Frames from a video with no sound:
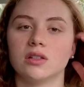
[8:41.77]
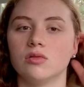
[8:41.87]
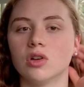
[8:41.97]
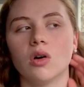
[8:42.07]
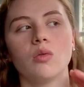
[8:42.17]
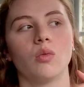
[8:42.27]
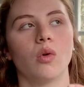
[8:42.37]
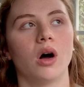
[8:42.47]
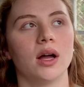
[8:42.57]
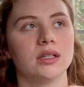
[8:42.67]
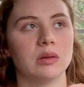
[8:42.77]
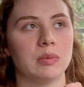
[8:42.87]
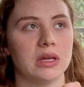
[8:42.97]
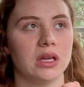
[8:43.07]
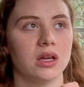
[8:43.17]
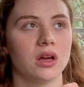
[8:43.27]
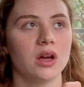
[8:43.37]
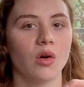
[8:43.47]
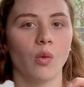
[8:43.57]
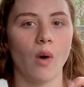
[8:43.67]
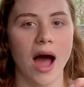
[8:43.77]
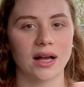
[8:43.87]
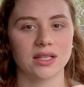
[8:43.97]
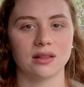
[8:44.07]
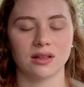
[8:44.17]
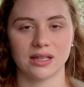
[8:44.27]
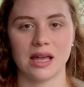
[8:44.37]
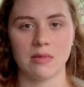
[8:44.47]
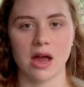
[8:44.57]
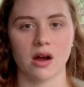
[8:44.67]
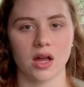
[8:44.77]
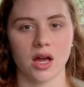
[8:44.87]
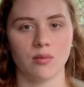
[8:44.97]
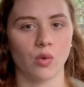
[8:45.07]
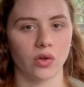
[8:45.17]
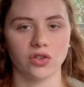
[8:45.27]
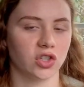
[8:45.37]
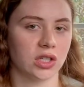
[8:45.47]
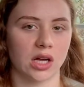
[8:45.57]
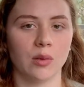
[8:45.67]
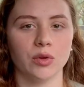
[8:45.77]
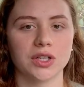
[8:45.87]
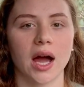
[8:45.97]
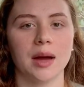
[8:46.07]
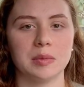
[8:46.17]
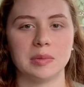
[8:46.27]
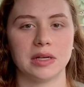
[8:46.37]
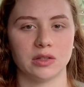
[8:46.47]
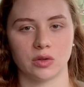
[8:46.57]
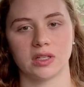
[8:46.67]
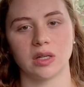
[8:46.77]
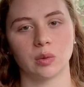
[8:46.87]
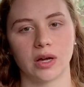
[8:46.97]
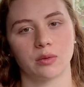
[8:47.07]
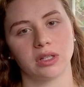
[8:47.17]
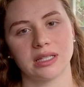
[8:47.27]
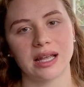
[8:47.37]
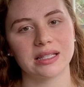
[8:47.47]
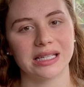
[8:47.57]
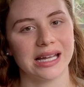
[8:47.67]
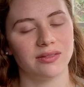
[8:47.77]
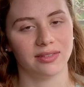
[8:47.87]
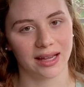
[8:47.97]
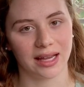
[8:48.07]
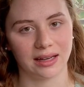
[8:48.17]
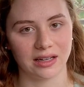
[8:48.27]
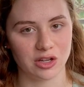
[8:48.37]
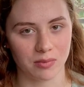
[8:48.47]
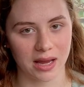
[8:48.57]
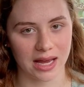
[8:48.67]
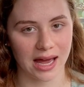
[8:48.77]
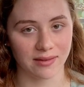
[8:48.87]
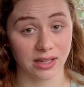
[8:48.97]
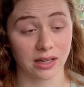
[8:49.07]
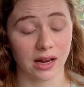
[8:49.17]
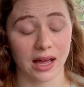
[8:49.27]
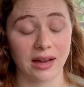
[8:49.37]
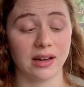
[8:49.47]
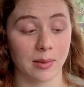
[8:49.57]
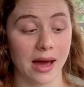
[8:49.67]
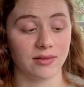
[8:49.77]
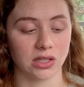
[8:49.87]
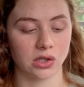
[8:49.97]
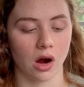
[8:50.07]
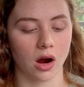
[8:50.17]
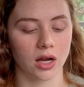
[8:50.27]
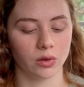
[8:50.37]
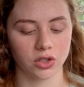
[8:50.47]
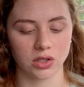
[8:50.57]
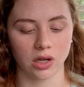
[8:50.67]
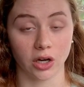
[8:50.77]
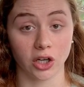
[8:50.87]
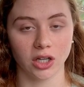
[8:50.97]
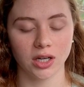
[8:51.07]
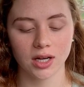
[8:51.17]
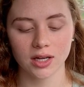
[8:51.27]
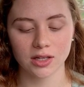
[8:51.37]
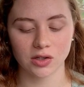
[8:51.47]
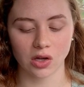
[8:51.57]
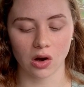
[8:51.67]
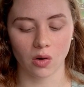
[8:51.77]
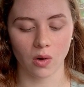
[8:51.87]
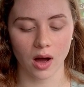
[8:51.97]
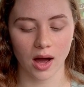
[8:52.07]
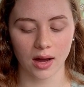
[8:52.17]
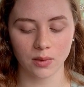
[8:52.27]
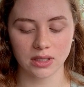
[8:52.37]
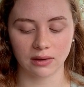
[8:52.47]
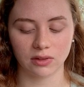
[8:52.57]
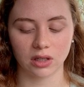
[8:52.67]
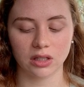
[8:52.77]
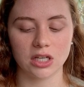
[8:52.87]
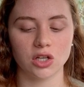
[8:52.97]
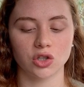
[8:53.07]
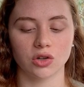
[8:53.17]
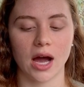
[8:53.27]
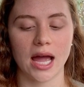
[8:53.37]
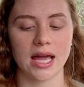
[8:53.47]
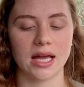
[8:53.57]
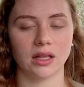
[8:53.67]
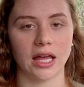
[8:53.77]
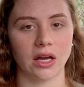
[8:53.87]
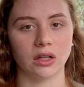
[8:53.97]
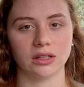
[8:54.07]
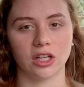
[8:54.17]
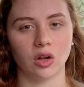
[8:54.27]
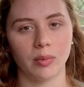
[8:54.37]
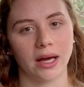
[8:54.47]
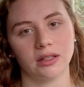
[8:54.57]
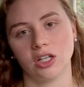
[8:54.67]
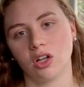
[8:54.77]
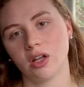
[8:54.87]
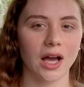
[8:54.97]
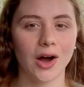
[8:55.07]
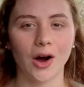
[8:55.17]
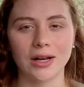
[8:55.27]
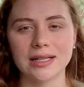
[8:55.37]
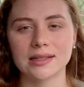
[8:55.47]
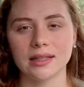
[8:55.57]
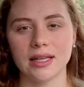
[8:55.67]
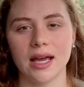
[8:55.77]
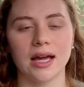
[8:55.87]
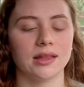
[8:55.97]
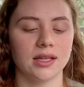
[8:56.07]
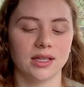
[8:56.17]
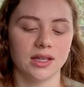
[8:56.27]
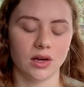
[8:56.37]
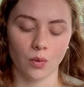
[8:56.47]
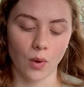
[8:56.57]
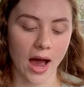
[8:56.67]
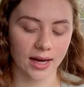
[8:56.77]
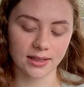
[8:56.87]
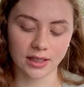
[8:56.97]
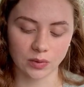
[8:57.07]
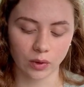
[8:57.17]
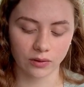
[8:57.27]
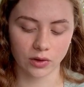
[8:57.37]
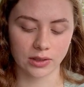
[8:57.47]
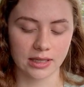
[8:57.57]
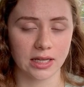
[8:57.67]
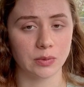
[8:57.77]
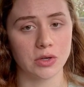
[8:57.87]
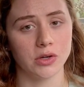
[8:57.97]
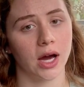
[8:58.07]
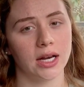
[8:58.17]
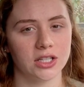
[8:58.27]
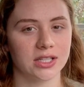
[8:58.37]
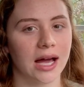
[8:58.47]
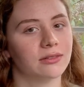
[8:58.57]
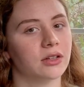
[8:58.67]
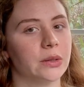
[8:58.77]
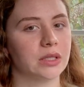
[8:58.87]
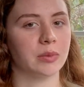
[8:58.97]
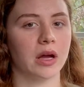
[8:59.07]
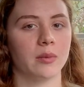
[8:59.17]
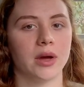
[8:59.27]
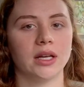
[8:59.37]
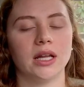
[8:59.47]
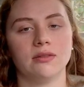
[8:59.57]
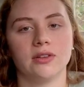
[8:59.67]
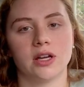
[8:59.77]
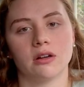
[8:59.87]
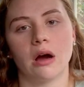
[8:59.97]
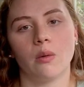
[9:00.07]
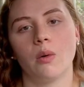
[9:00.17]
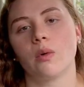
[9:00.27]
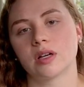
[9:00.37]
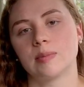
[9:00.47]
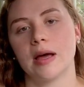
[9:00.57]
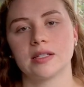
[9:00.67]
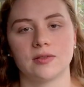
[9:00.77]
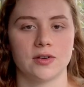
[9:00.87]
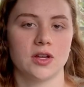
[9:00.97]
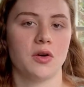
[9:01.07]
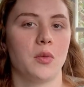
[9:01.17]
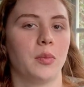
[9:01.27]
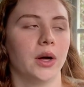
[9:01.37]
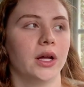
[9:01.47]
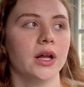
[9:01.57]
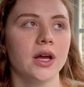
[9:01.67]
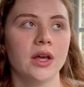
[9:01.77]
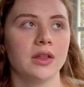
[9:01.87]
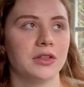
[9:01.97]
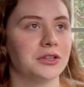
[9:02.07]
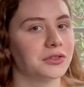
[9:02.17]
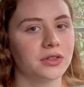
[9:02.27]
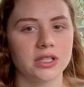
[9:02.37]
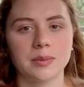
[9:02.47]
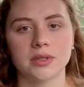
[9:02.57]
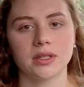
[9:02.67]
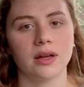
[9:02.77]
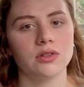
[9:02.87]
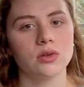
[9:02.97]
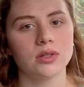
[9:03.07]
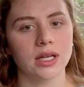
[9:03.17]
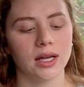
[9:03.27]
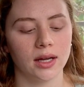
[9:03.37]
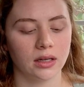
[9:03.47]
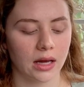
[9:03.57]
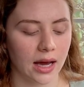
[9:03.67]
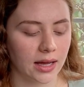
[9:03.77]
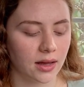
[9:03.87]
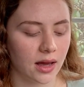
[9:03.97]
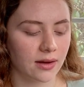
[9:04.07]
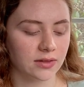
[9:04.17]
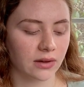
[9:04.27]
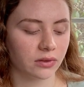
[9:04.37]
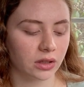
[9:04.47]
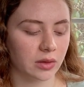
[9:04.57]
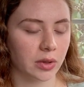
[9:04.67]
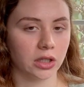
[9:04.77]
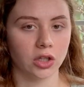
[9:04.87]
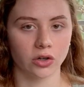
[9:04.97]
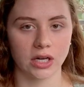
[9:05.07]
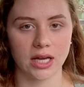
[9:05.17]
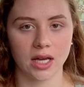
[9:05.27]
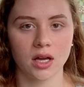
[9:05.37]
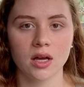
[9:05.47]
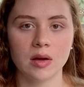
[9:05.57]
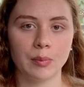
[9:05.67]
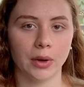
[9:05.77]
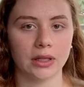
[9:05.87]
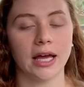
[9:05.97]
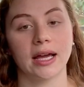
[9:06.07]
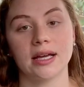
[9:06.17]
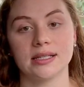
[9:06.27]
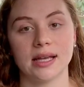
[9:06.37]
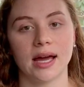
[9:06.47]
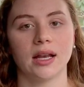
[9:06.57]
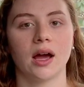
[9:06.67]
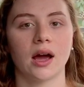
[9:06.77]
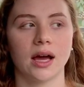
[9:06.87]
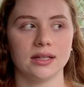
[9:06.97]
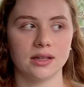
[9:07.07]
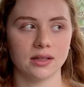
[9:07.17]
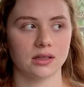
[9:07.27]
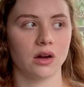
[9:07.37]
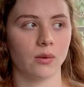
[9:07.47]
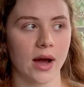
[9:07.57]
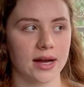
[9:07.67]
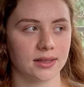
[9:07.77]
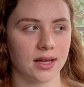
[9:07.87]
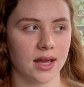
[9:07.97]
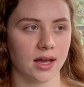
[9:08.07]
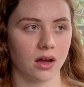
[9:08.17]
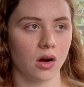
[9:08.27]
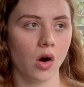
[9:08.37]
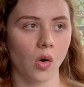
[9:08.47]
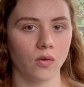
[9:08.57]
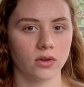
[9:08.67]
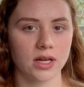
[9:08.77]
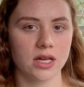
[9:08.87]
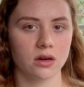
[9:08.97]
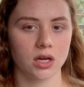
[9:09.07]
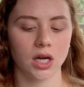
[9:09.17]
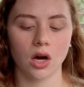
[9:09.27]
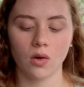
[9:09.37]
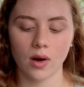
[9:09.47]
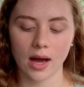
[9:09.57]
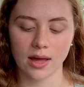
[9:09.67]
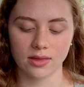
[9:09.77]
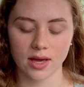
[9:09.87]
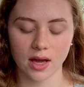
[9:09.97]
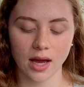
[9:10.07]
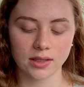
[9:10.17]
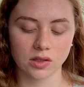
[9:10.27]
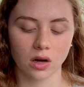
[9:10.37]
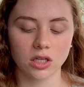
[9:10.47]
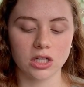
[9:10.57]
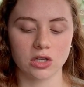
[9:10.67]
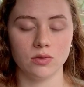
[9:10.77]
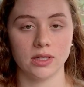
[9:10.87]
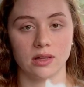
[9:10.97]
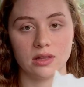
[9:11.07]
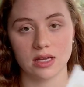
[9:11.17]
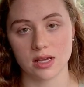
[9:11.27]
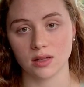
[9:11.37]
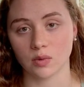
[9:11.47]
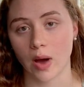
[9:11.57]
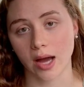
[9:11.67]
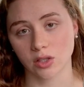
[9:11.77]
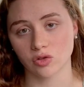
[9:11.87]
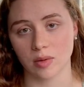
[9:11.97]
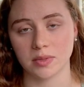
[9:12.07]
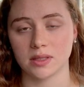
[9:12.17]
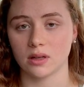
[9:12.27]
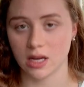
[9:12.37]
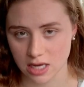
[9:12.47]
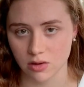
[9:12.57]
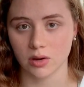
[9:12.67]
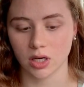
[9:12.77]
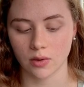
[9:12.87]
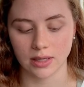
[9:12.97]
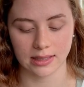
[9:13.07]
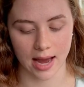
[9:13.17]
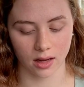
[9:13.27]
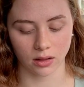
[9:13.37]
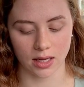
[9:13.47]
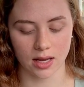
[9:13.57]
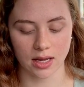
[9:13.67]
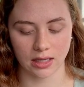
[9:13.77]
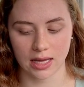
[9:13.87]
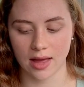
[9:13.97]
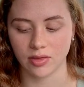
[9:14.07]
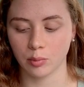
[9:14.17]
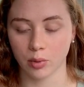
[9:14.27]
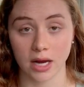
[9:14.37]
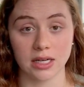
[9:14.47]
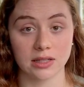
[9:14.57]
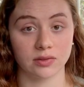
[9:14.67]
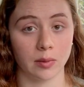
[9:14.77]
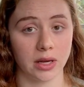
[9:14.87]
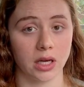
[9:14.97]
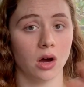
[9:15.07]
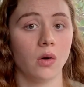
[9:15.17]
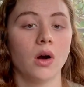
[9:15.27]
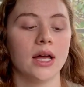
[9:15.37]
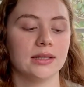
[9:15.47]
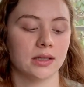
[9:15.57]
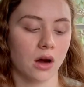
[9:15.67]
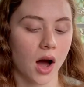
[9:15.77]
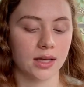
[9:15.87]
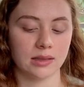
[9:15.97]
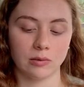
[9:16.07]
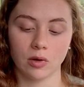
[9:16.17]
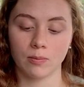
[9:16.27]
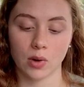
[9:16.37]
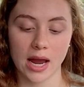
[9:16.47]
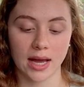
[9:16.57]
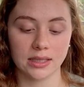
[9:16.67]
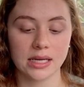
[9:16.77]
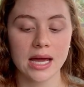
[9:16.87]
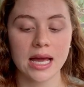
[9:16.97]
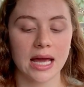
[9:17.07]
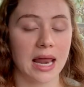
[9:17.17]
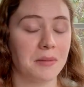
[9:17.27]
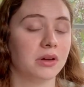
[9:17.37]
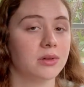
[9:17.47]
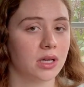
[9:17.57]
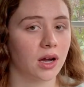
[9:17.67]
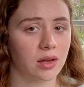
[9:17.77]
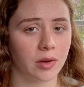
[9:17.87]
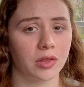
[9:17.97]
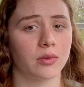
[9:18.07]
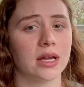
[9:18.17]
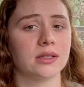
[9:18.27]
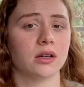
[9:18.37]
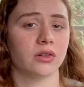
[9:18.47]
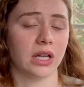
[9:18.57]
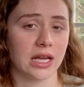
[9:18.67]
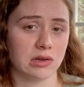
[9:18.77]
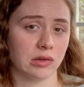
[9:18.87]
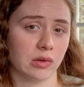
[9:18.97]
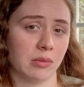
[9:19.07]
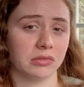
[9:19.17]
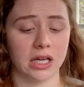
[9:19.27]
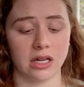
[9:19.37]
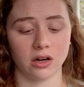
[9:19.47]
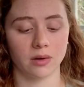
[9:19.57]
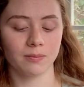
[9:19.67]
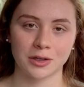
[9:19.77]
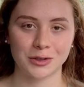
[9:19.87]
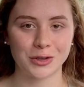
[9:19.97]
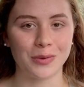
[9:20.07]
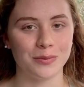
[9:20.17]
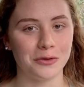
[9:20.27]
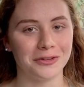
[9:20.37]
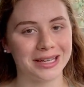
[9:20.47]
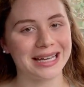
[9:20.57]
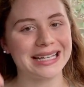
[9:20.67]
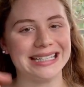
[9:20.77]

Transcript: you don't want to be waxing the same area more than just a couple times, because your skin will get really sensitive and you might end up having scarring, which is not good. So I would definitely try it like little by little. Honestly, I think that waxing is one of those things where you kind of just have to experiment and figure out what works best for you. But these are the tips I've used, and I have definitely been learning. But like I said, I did start waxing over a year ago. I think I started using these wax strips a year ago exactly. And again, the brand is Flamingo. It's an awesome brand, and I'm going to be talking about the razor that I use with them later. So moving